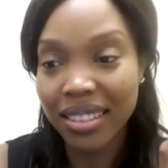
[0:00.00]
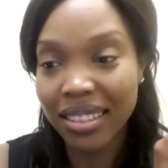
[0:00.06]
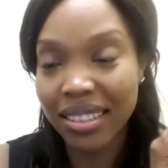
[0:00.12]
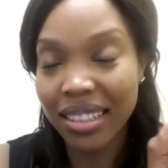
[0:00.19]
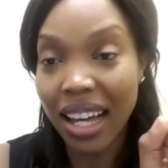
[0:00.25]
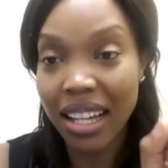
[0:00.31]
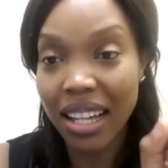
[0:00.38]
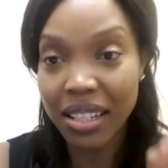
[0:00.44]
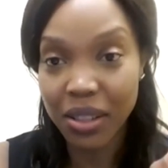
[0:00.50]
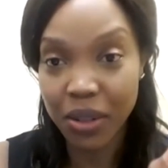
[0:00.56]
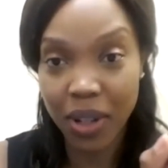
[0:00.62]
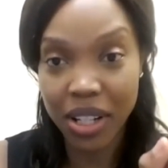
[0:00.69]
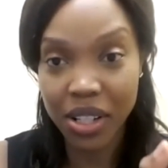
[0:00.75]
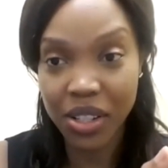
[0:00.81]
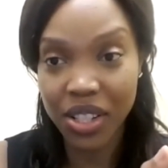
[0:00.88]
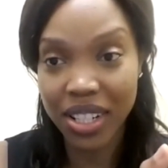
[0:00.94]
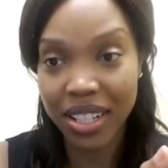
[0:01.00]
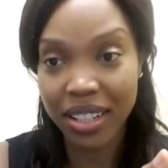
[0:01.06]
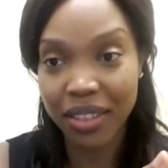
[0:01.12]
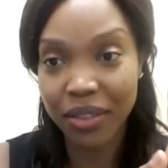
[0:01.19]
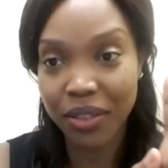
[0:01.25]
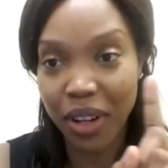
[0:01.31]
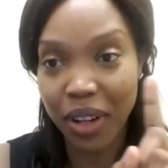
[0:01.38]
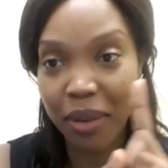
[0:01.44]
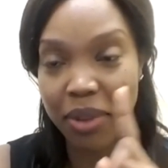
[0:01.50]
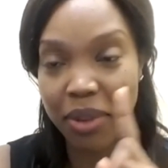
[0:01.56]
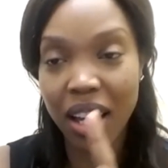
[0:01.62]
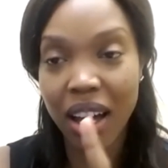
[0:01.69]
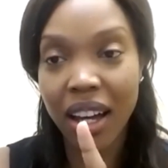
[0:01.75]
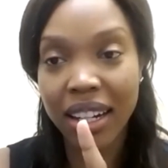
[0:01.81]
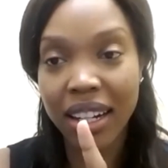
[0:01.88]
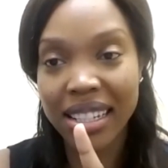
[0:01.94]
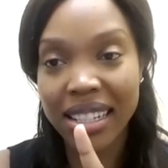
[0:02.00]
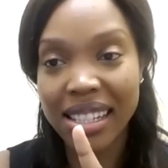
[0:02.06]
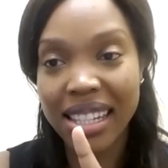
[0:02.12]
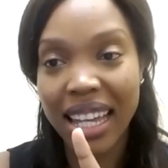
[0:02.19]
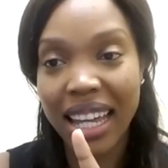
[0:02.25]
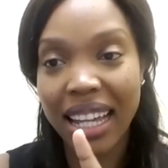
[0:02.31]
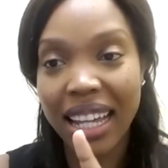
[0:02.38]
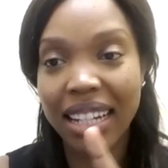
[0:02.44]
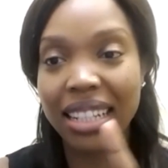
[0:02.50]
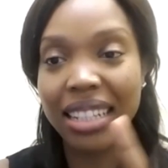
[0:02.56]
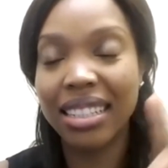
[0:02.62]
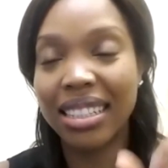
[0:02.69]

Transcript: last question from the audience that